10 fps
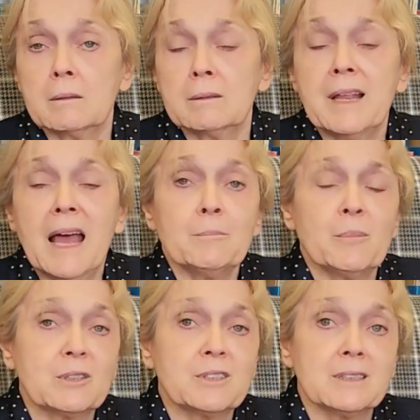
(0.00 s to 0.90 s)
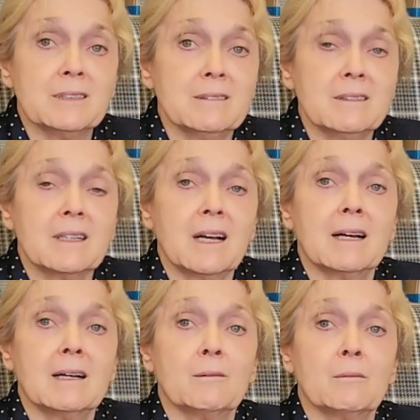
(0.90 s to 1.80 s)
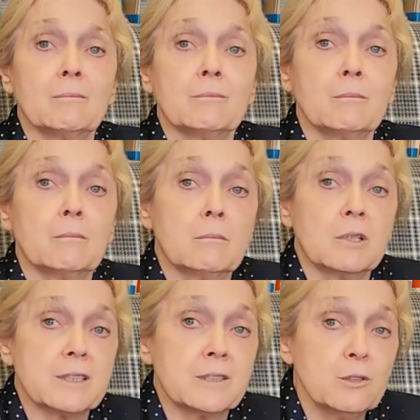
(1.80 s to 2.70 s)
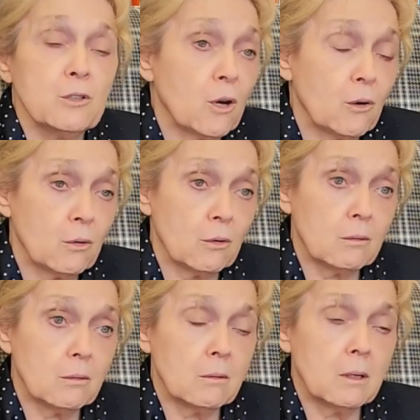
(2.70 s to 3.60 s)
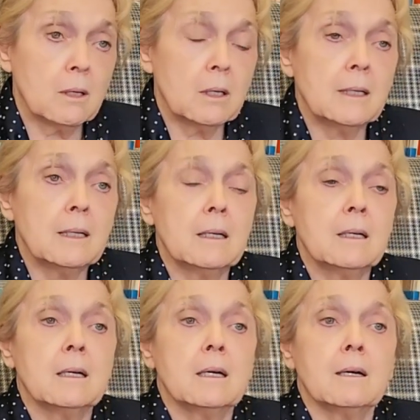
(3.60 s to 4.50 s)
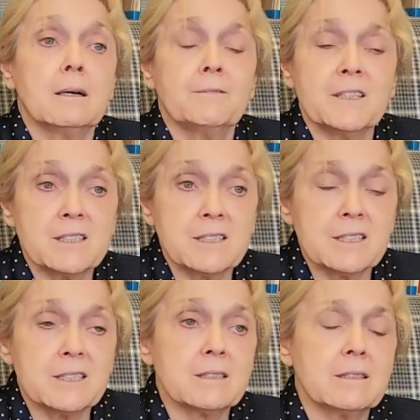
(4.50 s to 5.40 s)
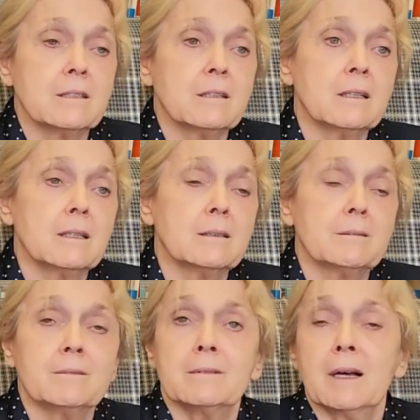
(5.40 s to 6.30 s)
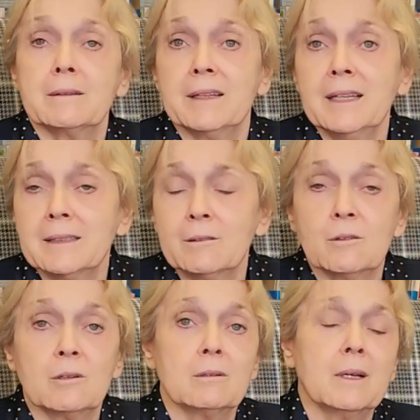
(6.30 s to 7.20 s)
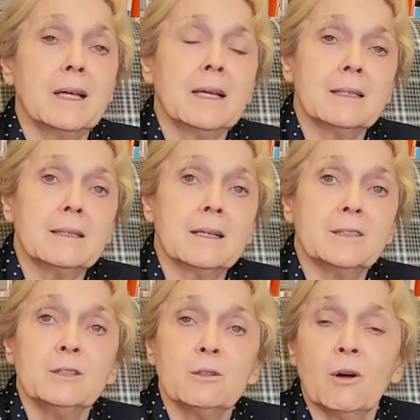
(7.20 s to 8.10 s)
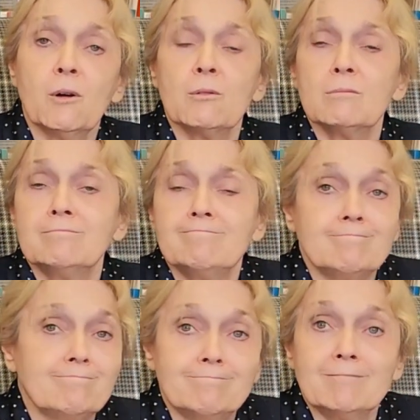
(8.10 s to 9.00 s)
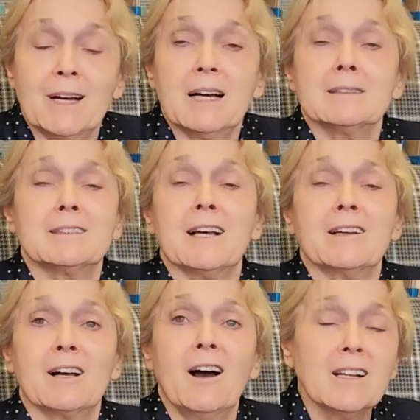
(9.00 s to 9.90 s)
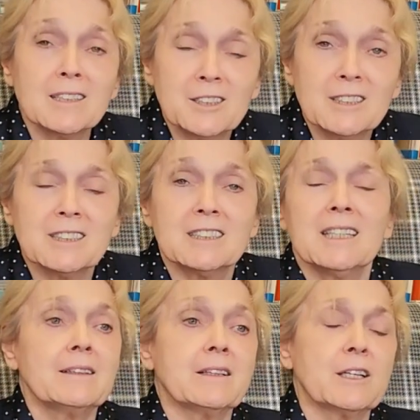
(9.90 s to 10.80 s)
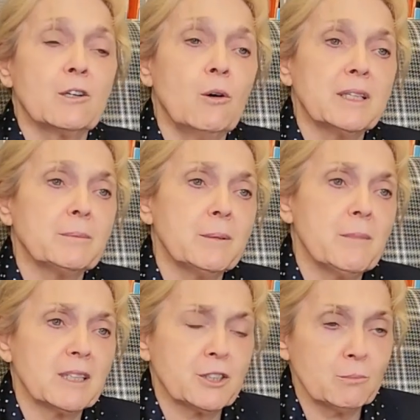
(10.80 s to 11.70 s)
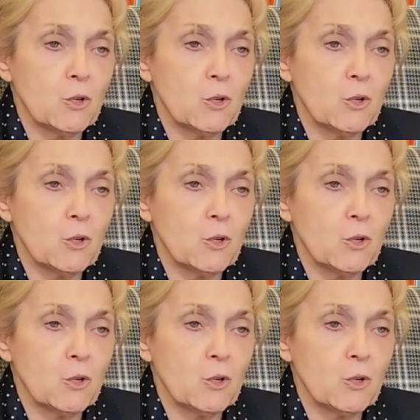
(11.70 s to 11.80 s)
that person was a neurophysicist, I think, or a neuropsychologist, that they're going to be much